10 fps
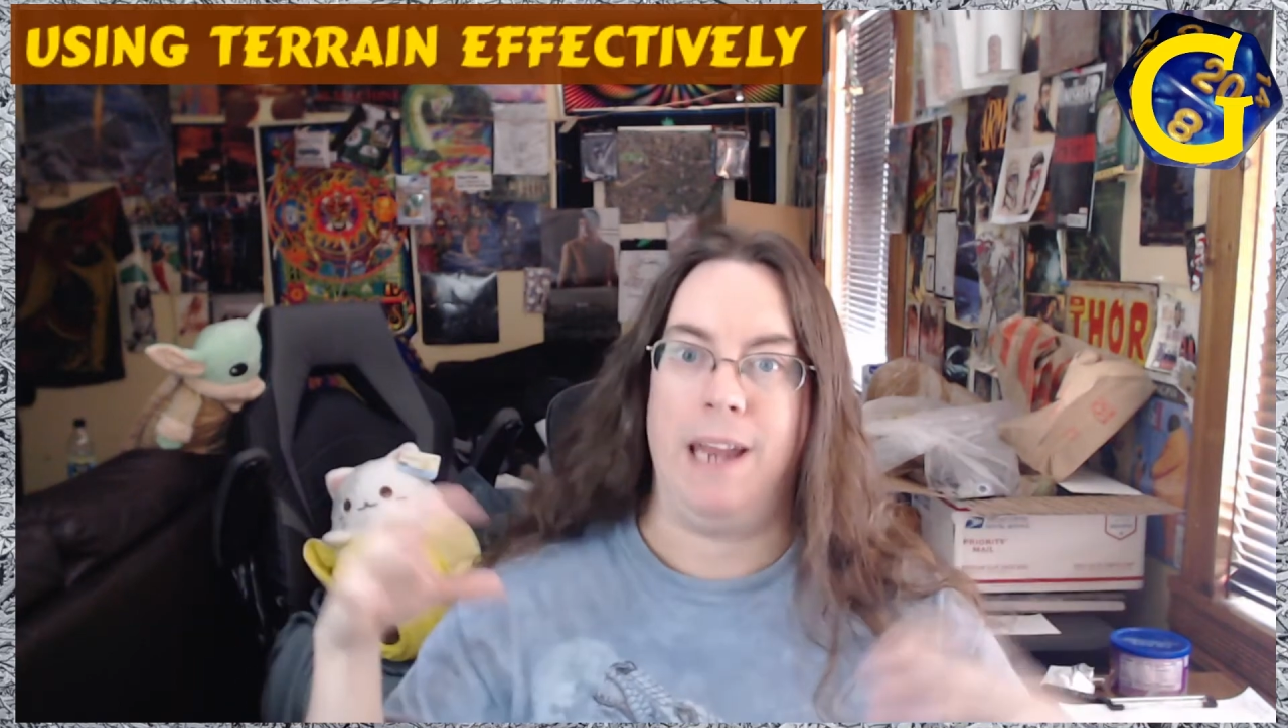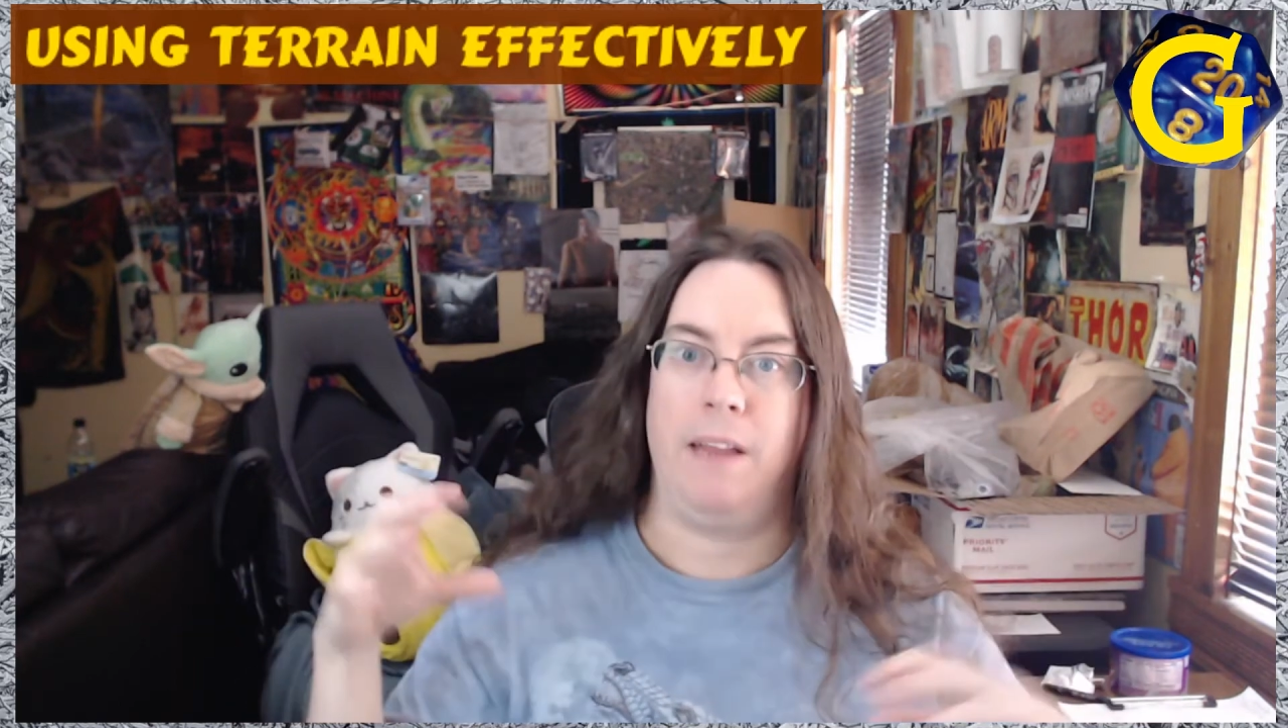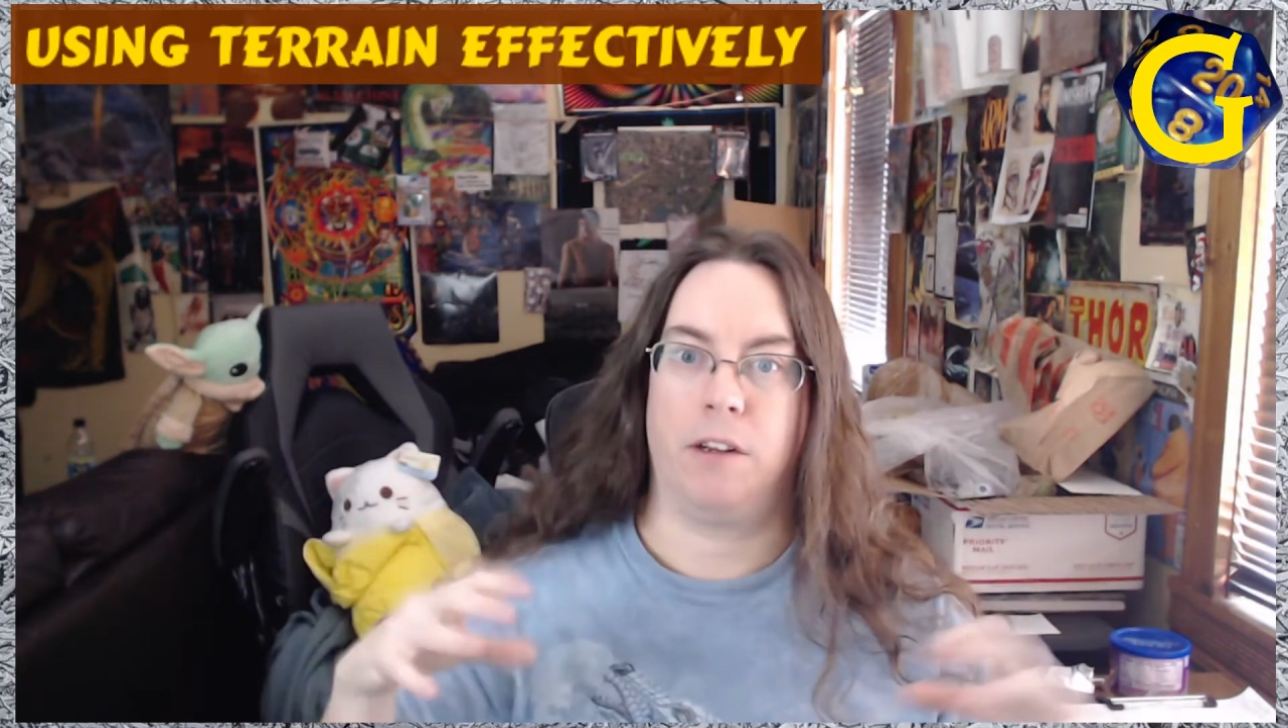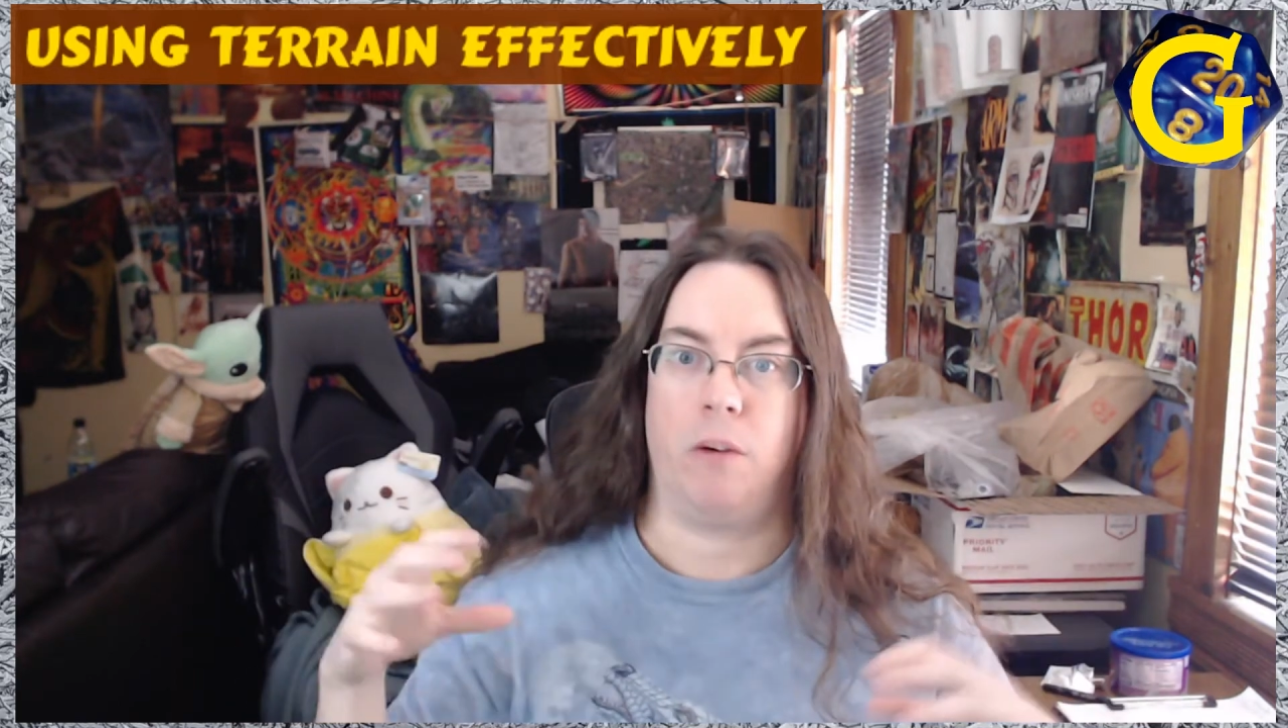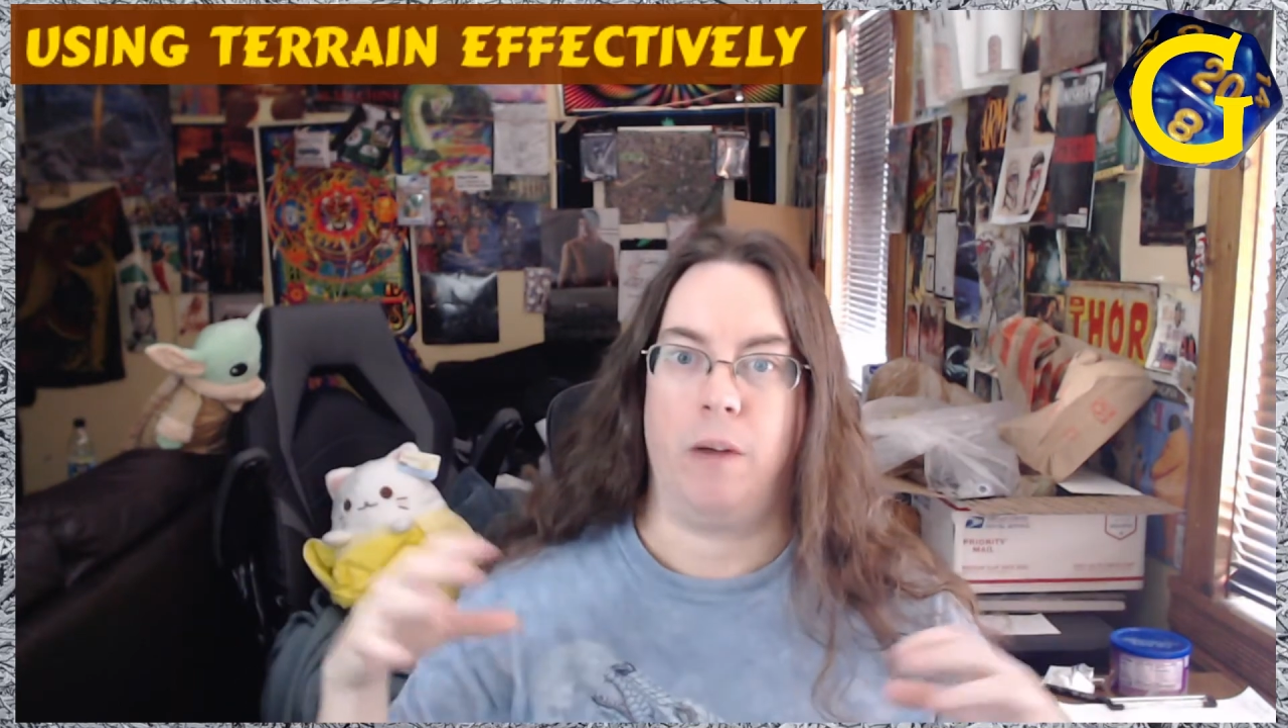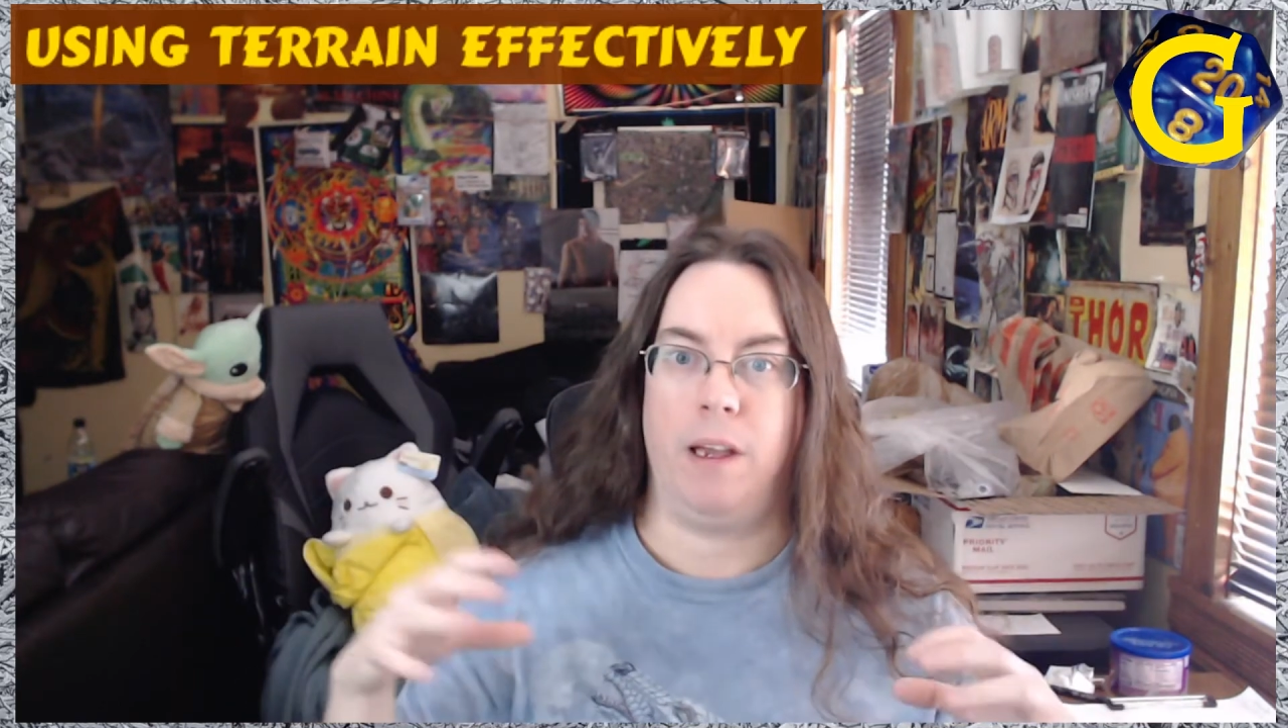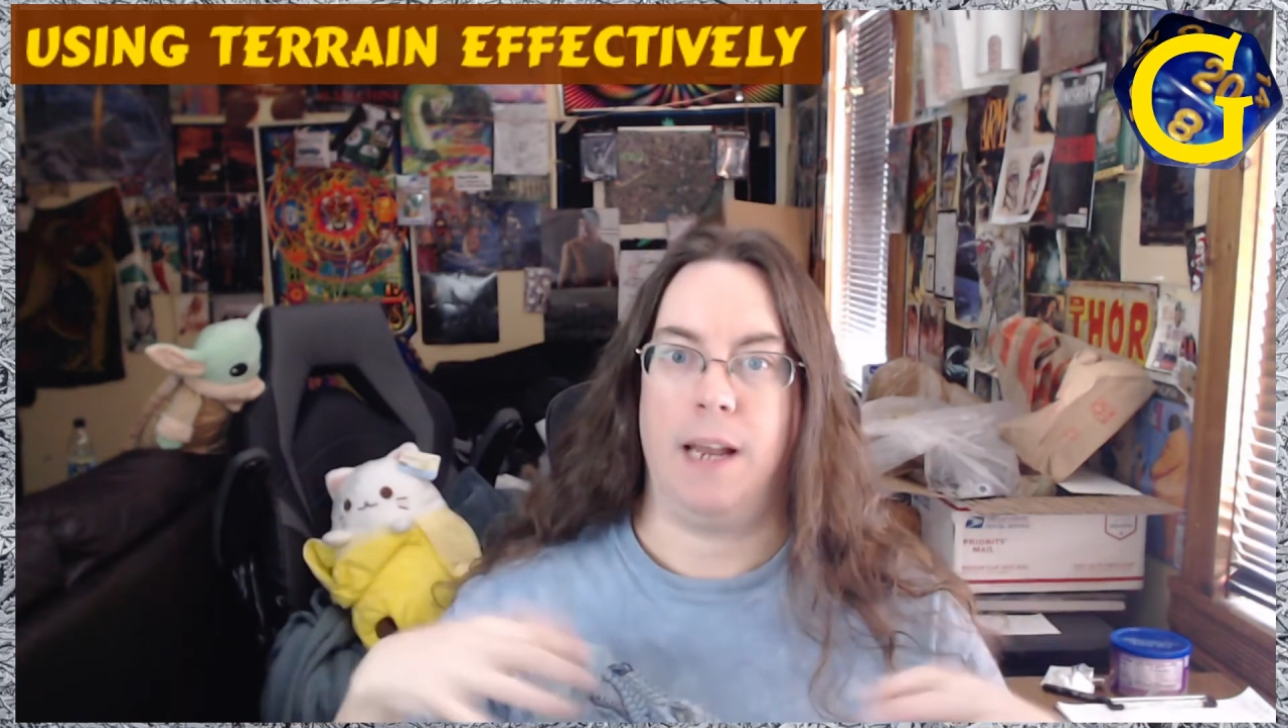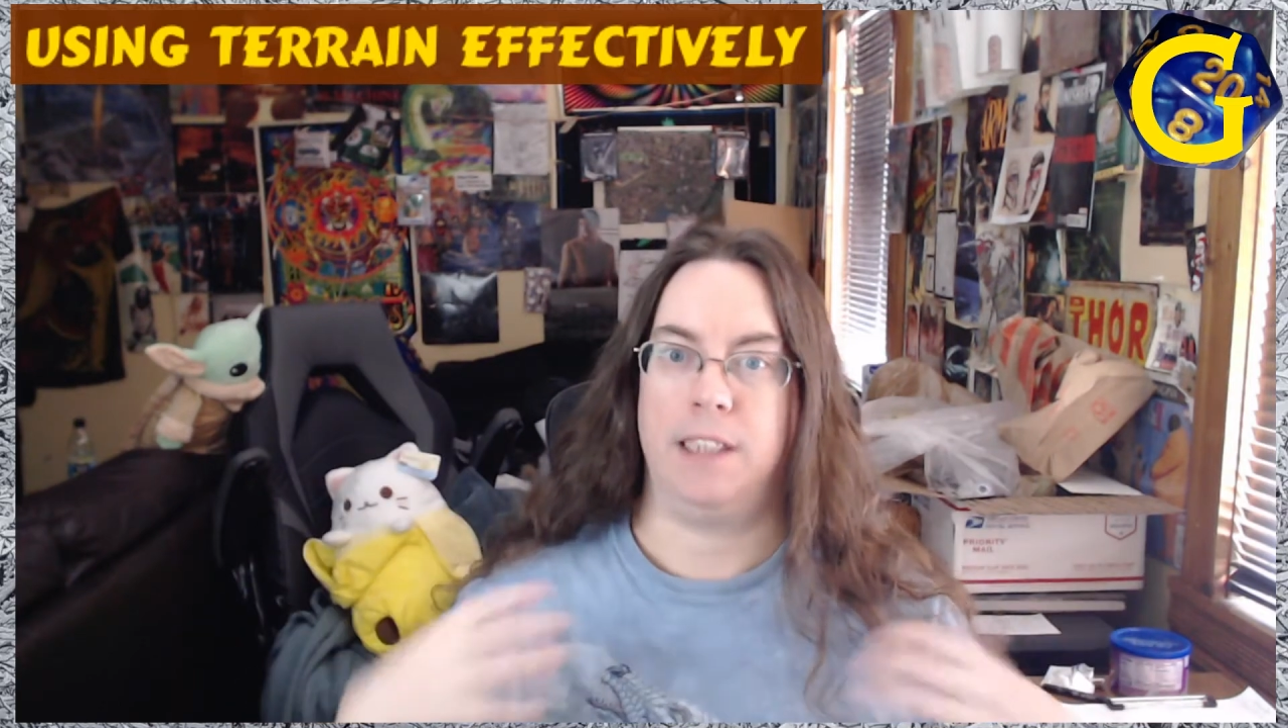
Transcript: the terrain as